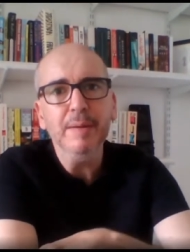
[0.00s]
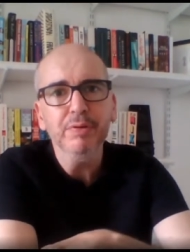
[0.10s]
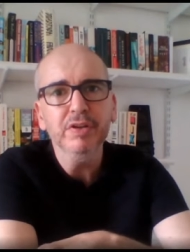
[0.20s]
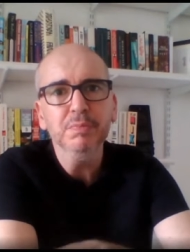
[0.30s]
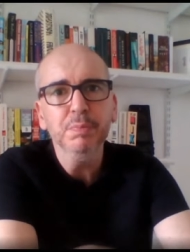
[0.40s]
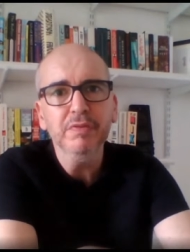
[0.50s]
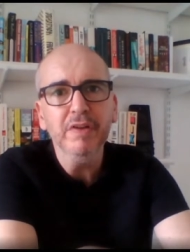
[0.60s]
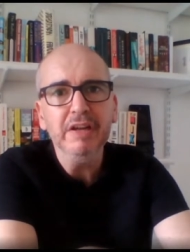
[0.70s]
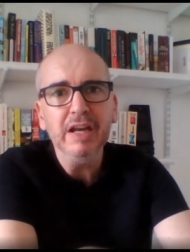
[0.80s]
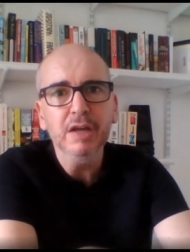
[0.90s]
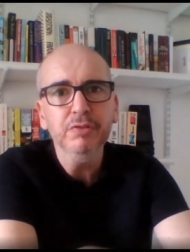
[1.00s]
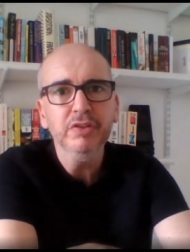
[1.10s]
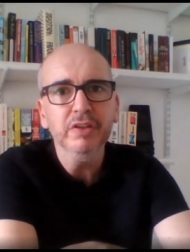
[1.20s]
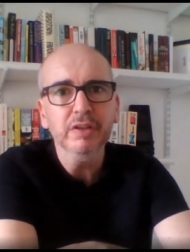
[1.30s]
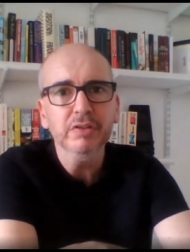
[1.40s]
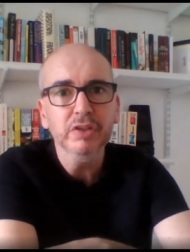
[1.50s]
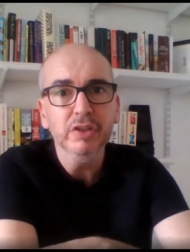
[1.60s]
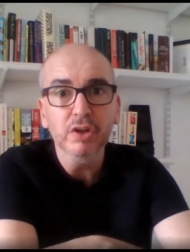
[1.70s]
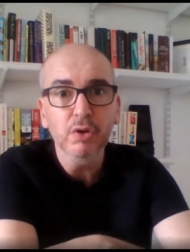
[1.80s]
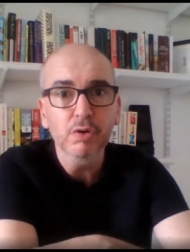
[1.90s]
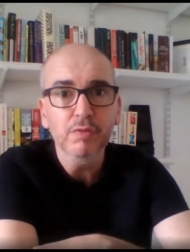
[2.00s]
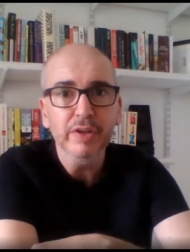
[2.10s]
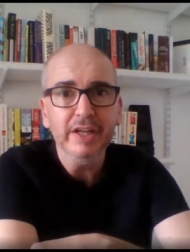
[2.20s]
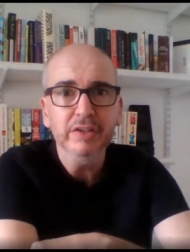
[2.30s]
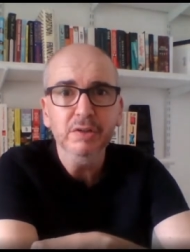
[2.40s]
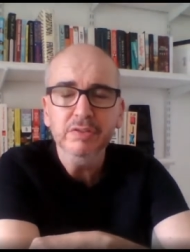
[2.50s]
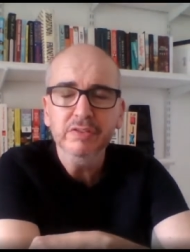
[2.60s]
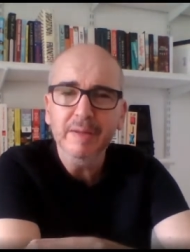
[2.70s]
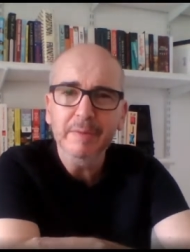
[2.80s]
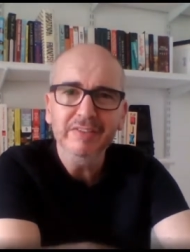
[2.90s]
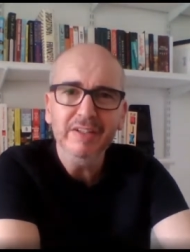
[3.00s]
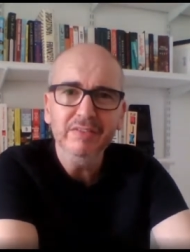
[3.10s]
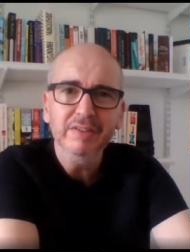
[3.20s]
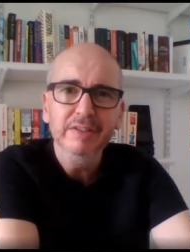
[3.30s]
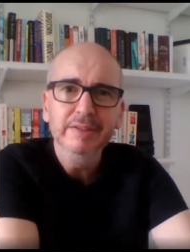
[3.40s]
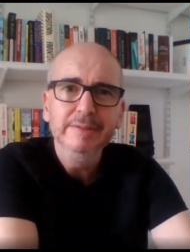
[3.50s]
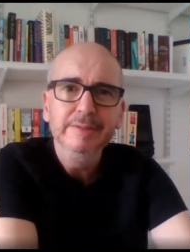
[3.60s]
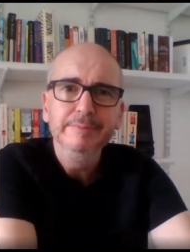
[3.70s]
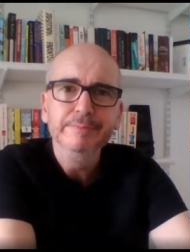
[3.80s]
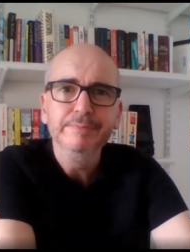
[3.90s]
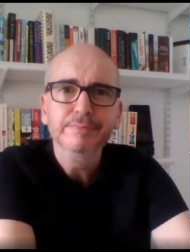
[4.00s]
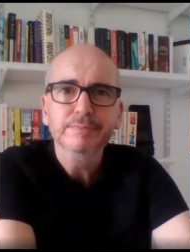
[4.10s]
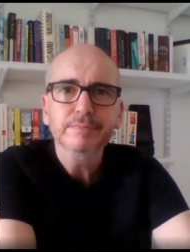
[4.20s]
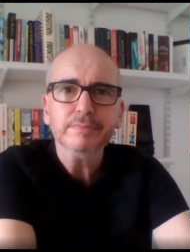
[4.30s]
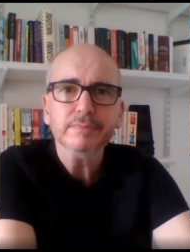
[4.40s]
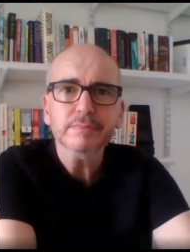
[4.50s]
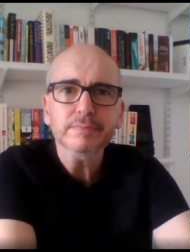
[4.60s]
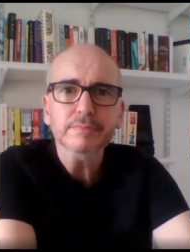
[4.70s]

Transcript: that principle very close to the to the core of what they do does that make sense absolutely that